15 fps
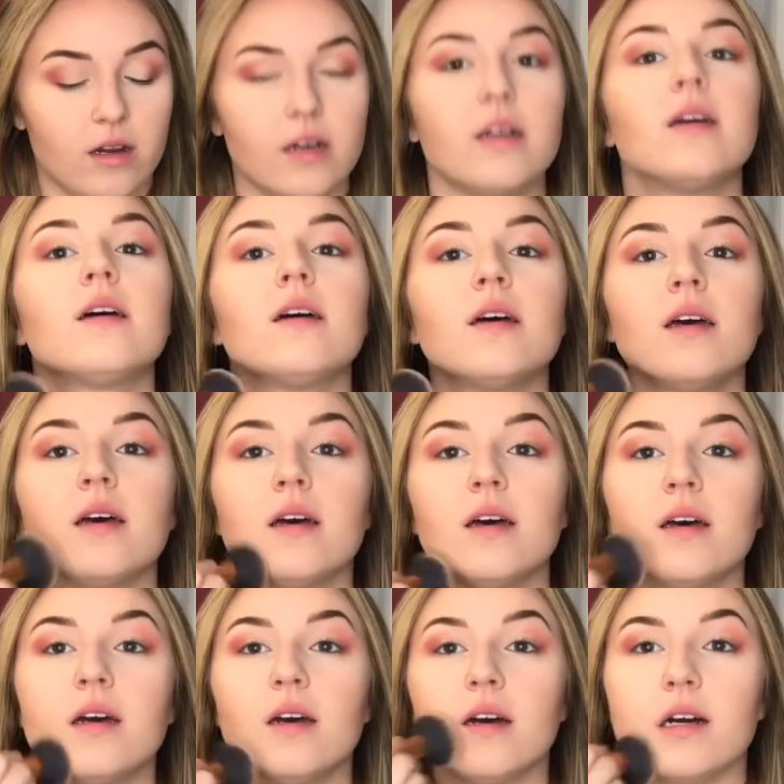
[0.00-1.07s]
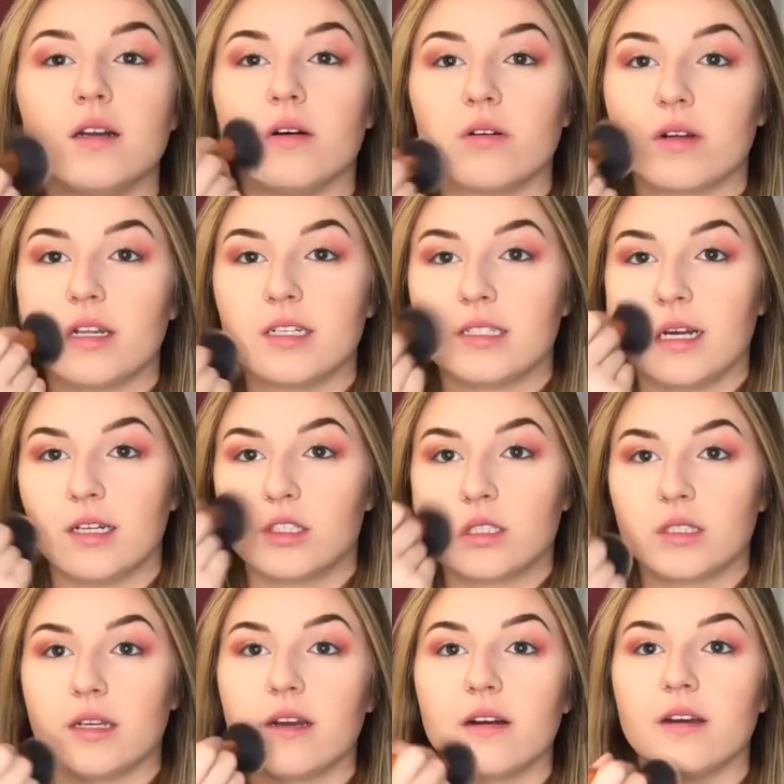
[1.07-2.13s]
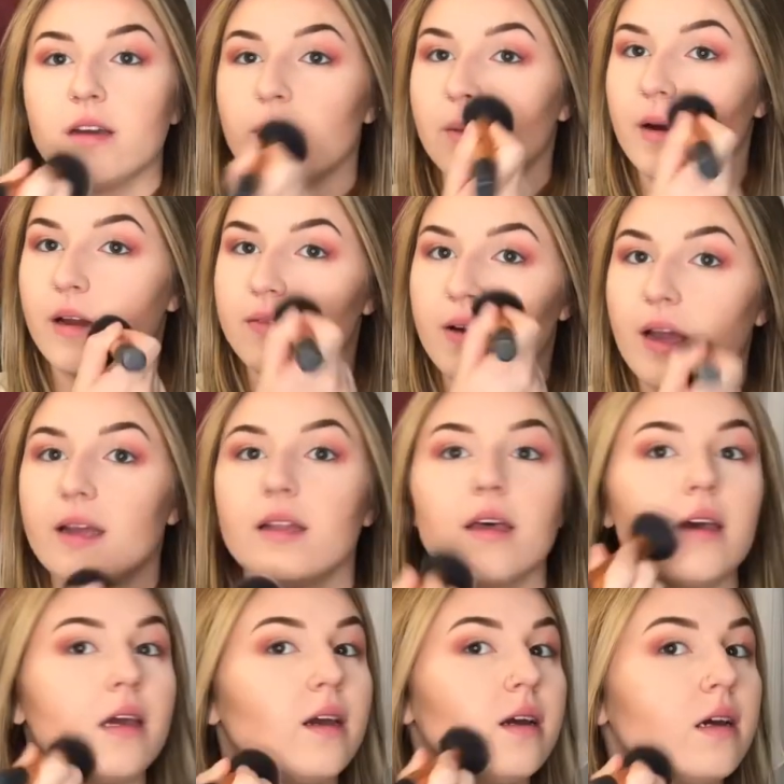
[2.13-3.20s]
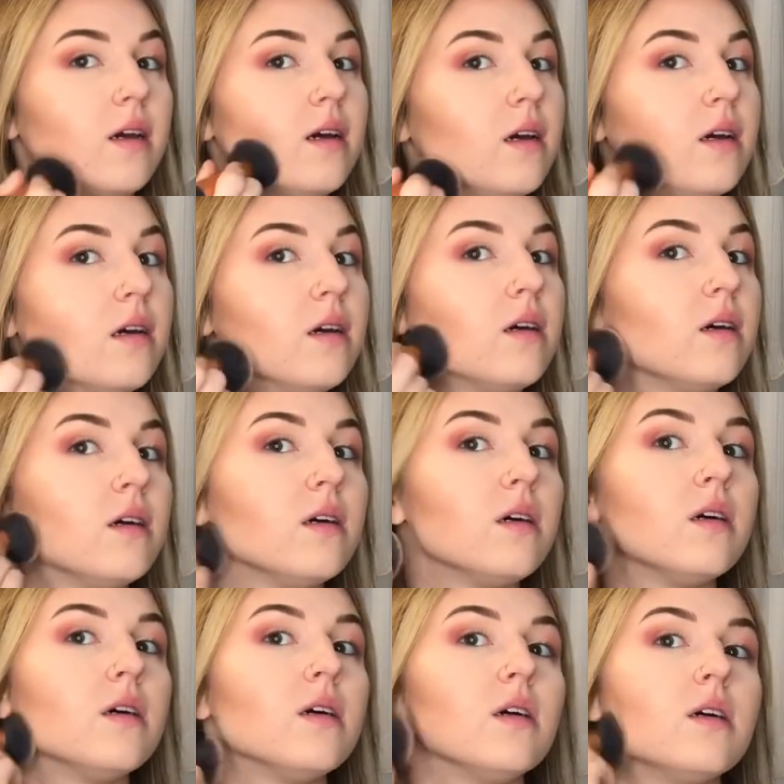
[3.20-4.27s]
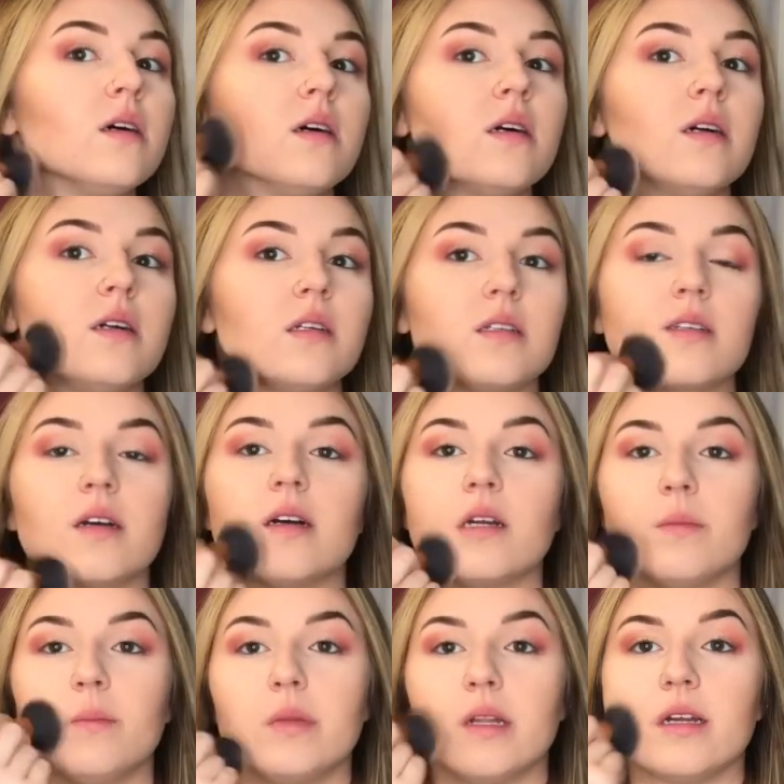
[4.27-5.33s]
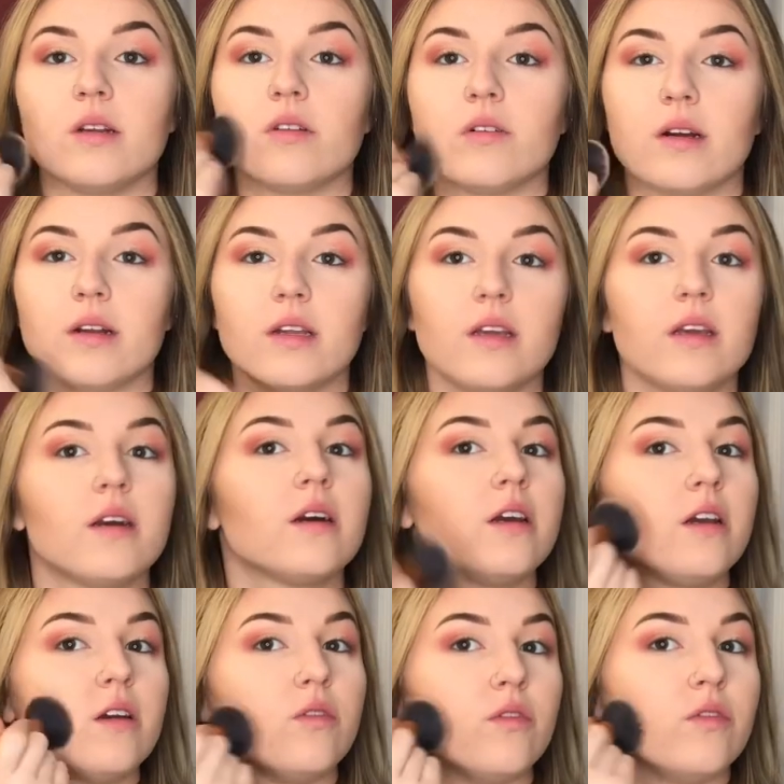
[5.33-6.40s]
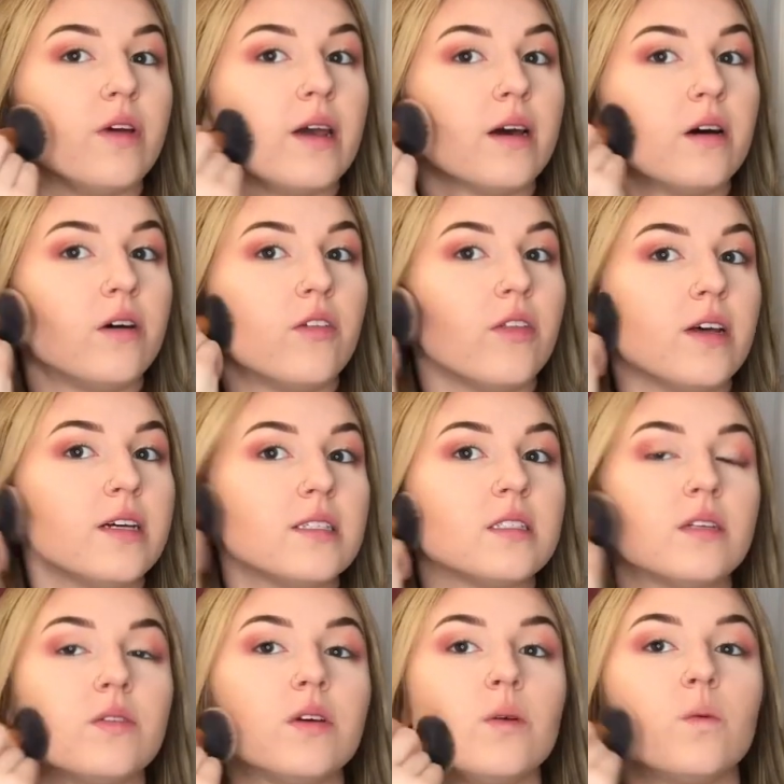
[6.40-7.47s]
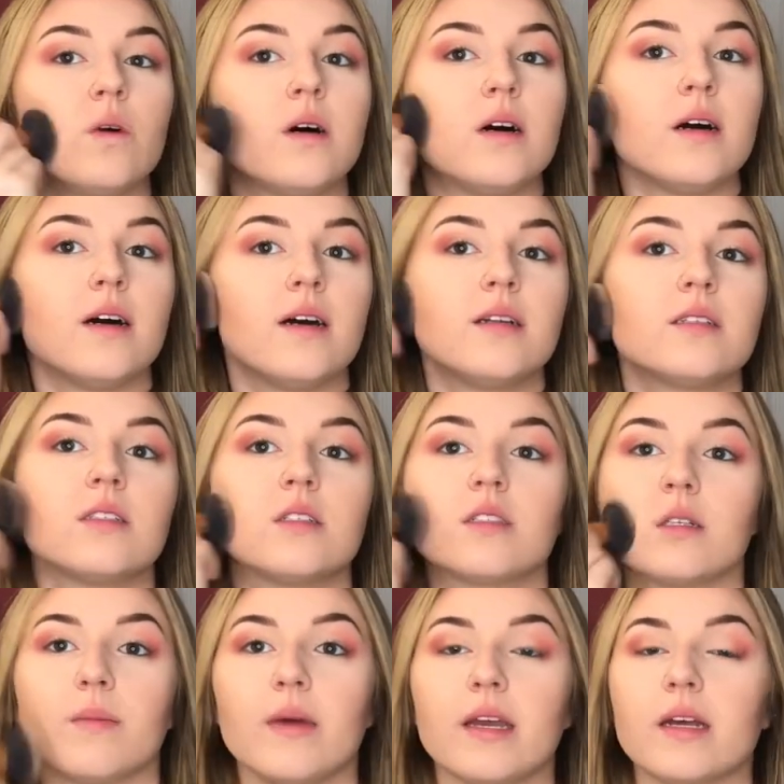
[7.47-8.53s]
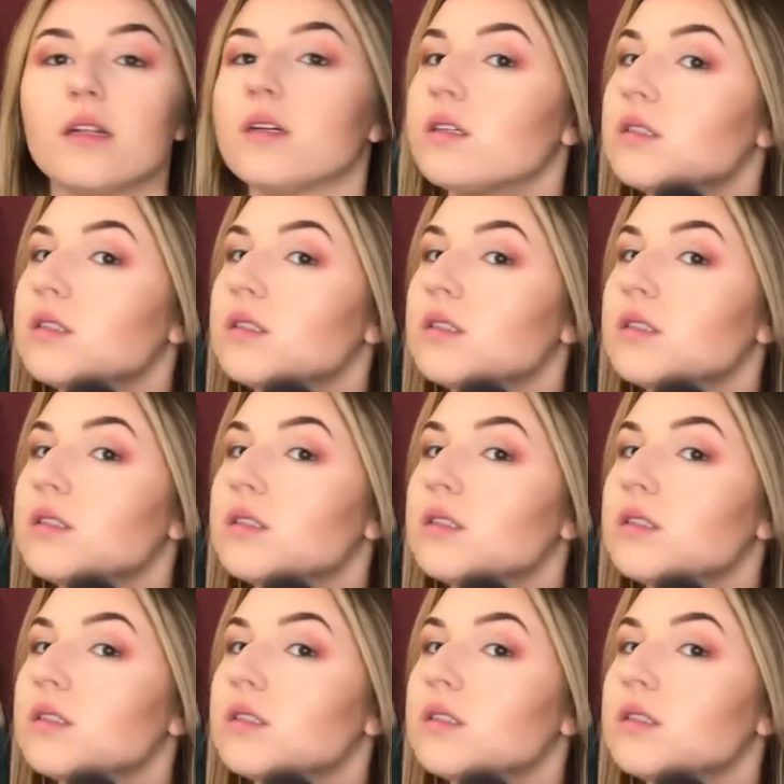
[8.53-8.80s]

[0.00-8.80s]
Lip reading: on, I don't really touch the area where I have highlight. I just kind of blend around here. You can veil this if you want, just to make it a